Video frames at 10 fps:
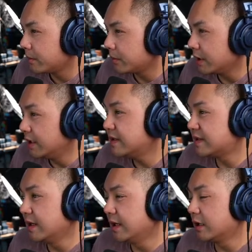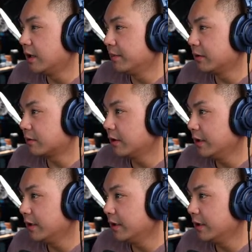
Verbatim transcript: It is a compound grind.